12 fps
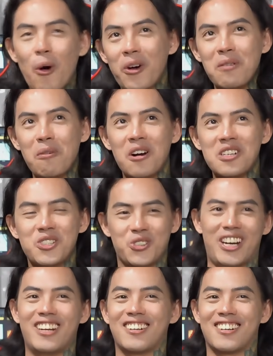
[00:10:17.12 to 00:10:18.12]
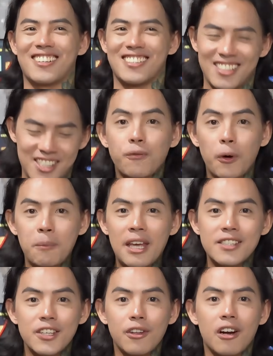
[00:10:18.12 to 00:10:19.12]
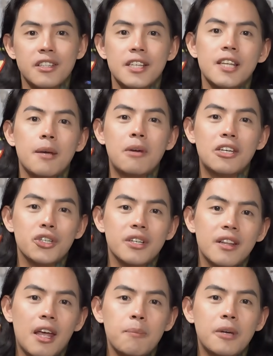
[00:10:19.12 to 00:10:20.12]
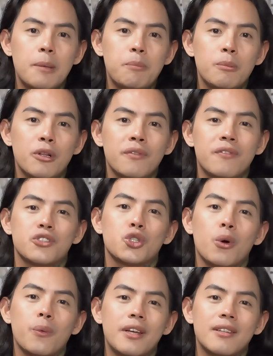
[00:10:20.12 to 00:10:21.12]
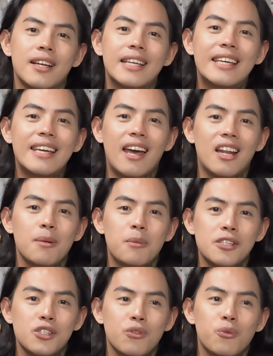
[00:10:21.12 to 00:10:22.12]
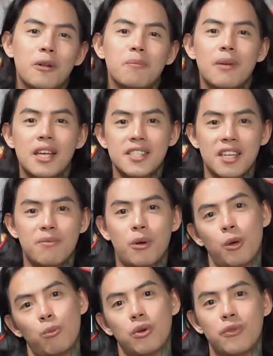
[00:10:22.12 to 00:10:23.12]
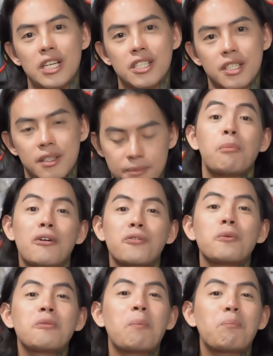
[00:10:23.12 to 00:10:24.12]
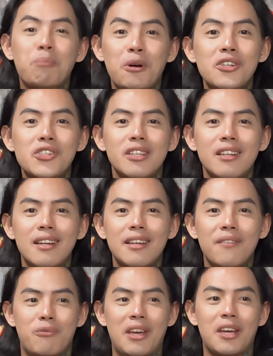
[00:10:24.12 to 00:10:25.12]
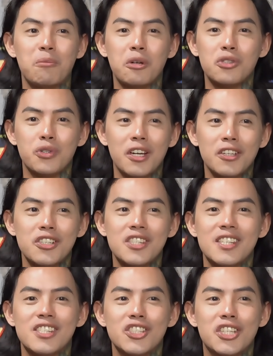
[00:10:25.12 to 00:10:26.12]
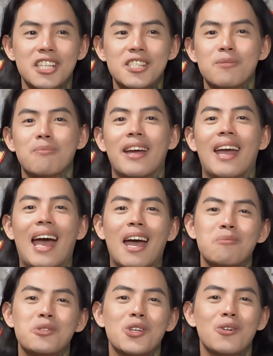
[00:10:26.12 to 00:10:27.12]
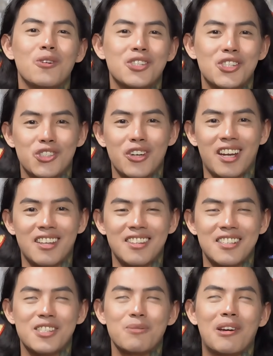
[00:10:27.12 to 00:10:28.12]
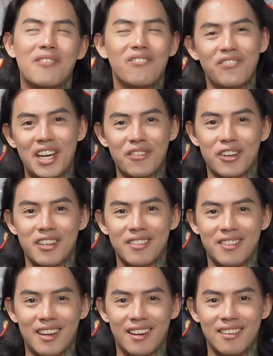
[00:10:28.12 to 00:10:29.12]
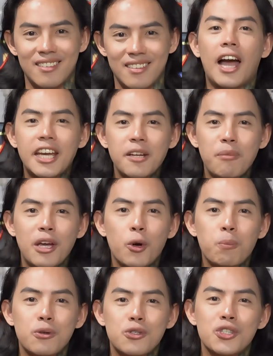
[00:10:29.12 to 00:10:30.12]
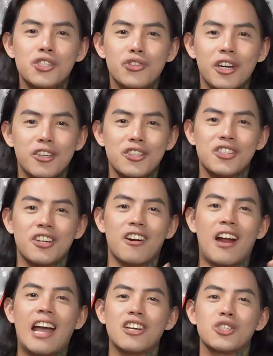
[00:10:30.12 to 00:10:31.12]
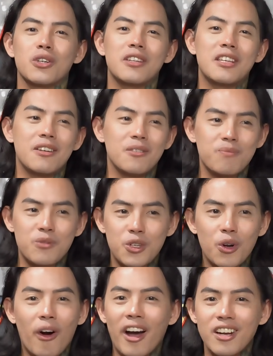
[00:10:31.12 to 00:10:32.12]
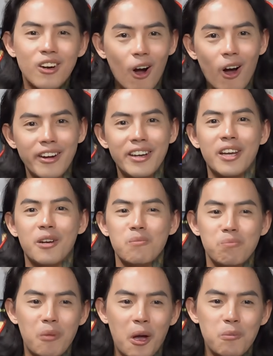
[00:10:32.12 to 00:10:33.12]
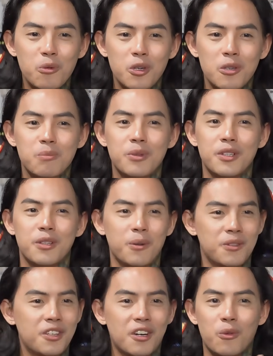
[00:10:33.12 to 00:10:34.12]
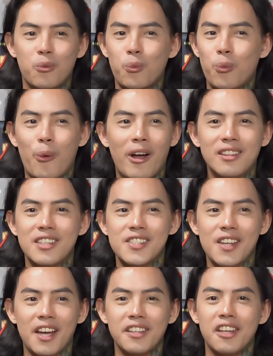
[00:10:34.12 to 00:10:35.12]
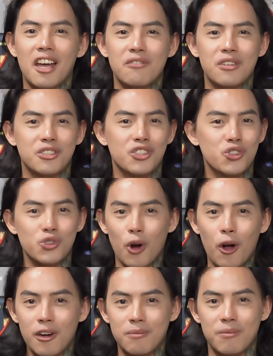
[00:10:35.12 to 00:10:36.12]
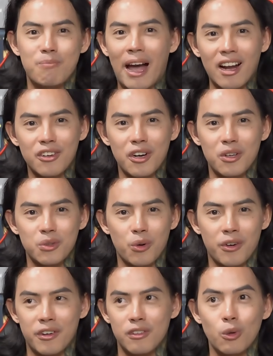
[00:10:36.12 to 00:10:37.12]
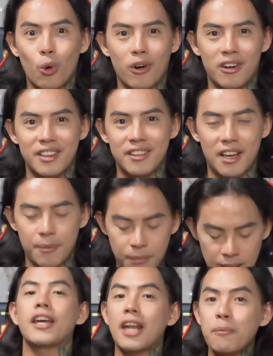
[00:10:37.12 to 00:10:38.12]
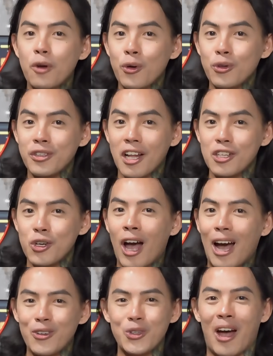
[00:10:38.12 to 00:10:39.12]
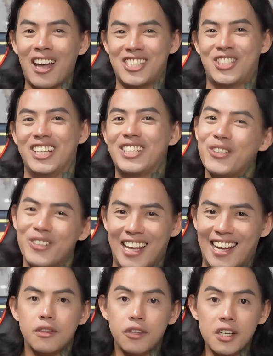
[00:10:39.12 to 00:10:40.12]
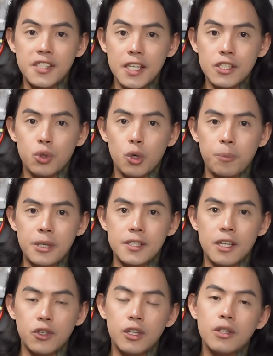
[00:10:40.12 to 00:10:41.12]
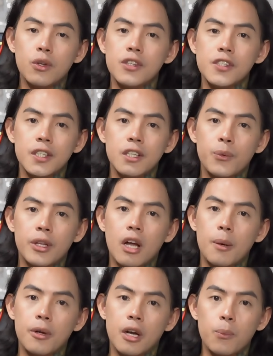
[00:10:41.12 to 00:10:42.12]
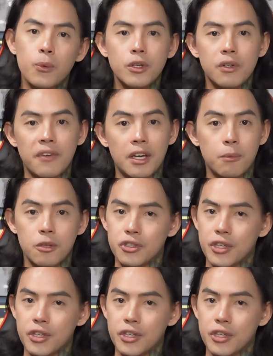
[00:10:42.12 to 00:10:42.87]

Pokemon trainers. For me as an artist, I make sure that I am capable of drawing the key elements of what makes a Pokemon region. But for me personally, Pokemon trainers is just my absolute strength. It's my favorite thing. I can make or produce trainers that are actually, iconic, memorable, they're well designed, they have a strong background or lore in them. And I'm going to tell you how to actually do that. There are 6 groupings that you need to consider when coming up with your Pokemon